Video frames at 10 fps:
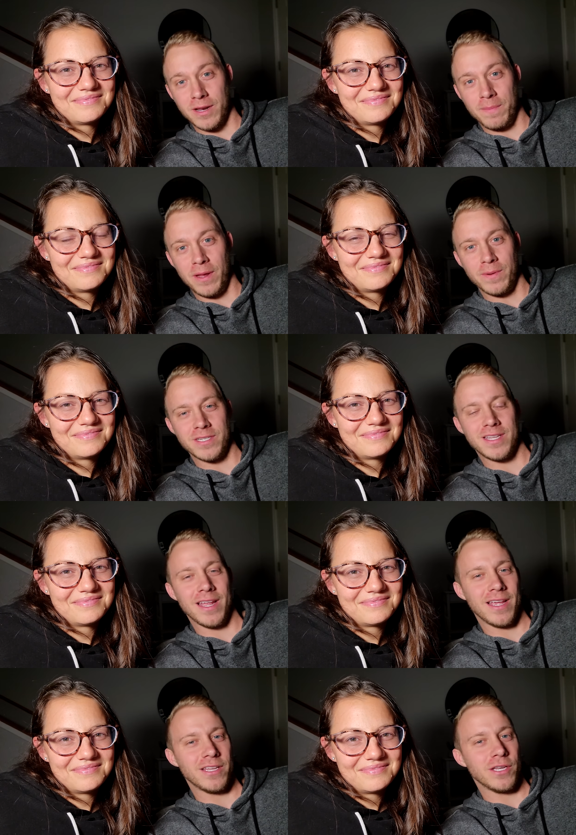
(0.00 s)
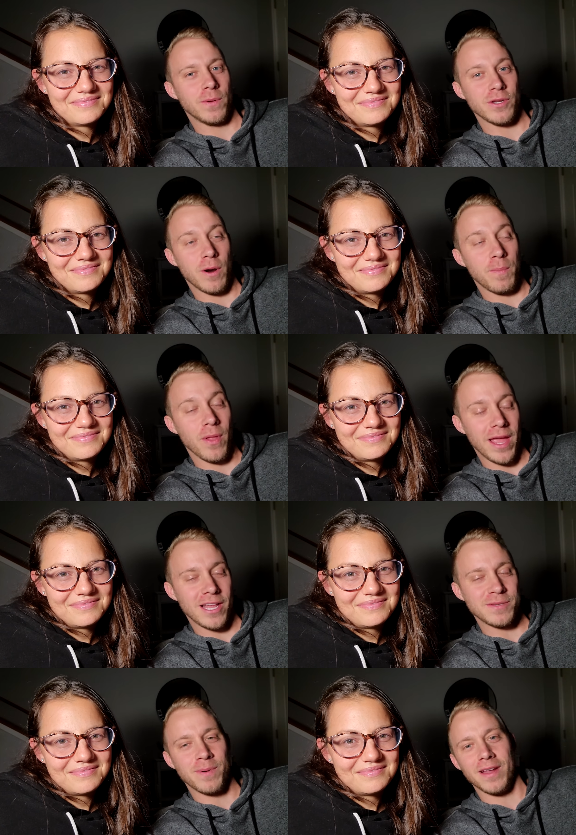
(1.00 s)
Speaker 1: to be. We just didn't get to do our
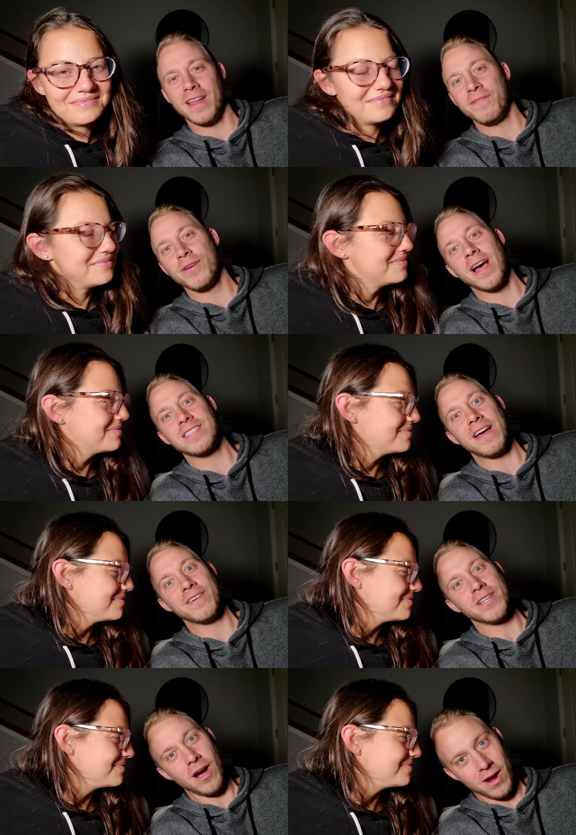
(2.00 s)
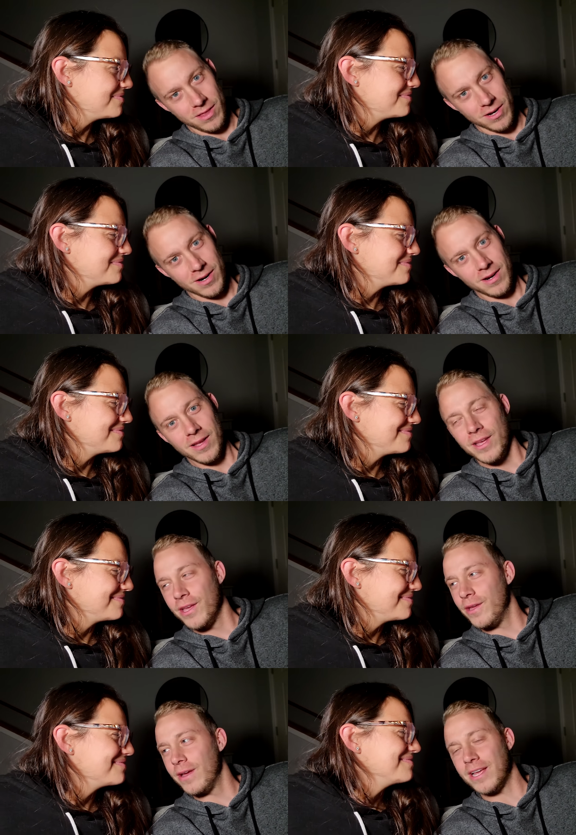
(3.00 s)
plans. But if you guys have a toddler,
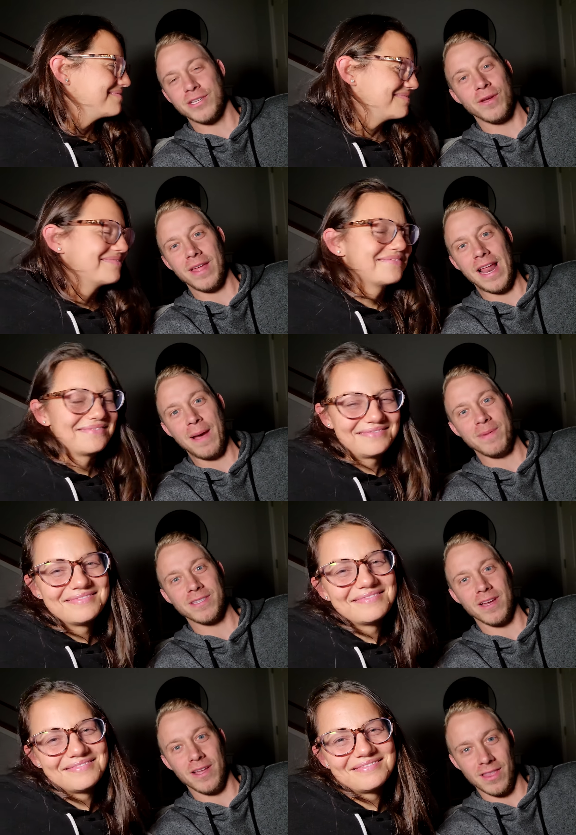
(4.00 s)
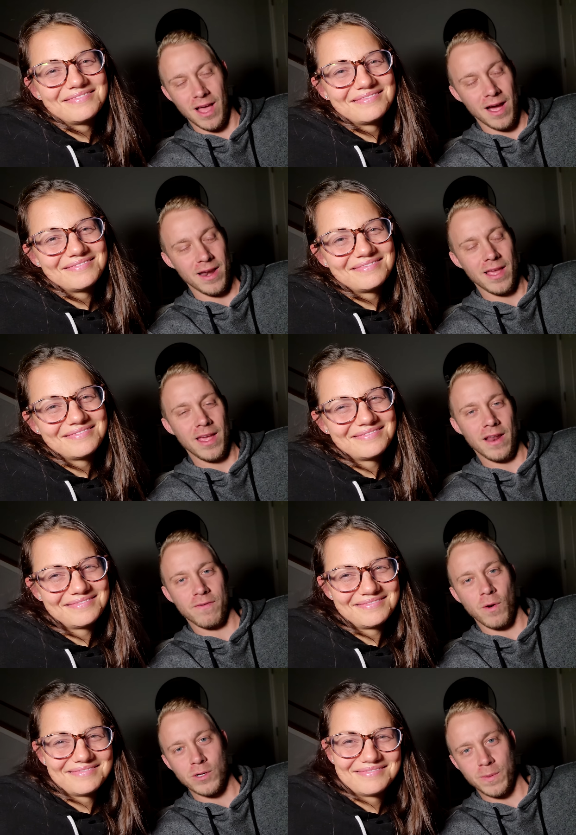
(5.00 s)
you guys know that happens a lot. And of
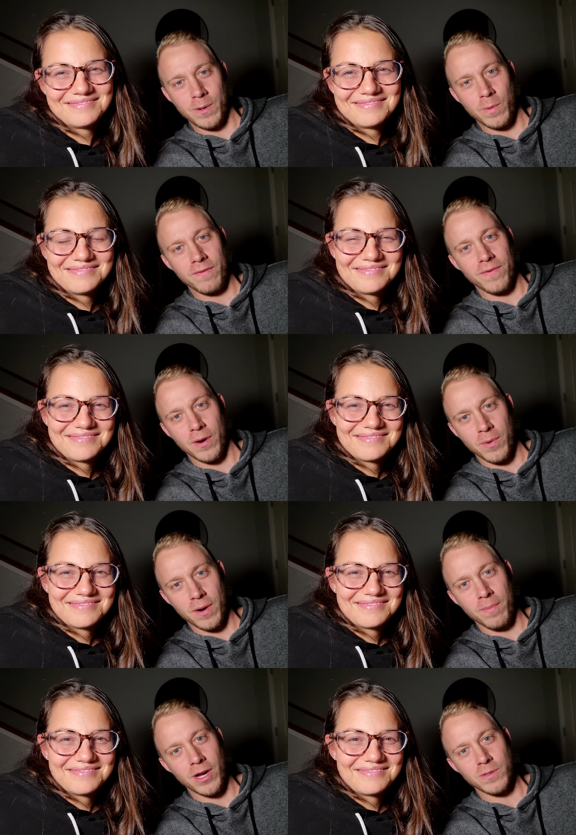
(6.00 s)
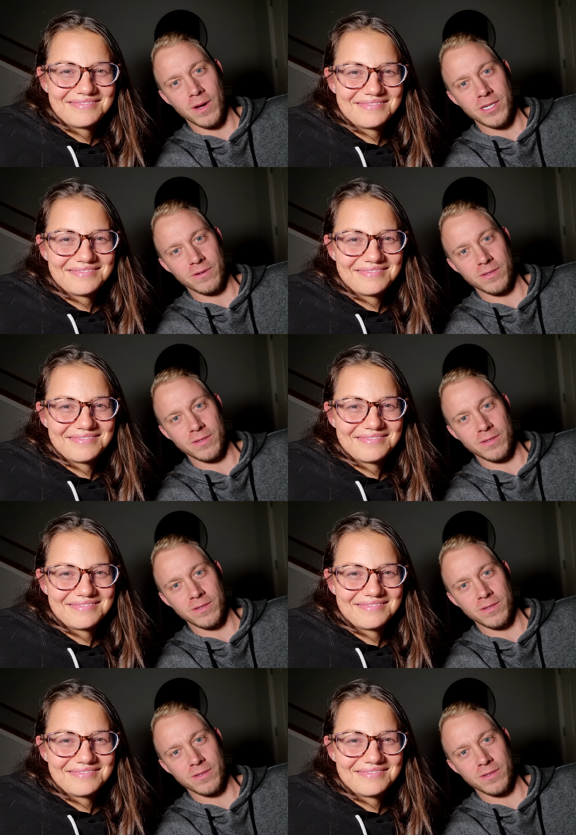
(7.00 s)
course, we didn't want to film her a bunch while she was